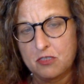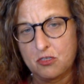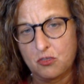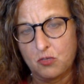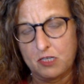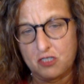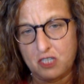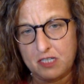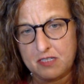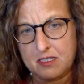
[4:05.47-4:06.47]
to
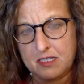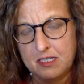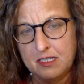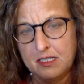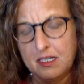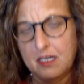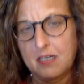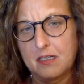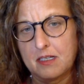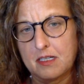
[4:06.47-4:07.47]
adjust
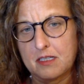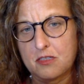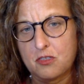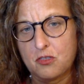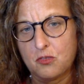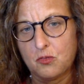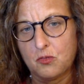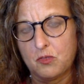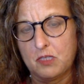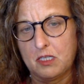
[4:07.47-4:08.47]

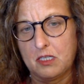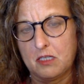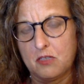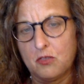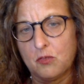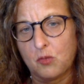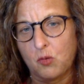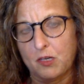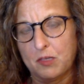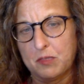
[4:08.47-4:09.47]
to the new
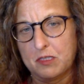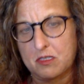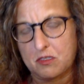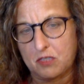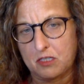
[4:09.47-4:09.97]
requirements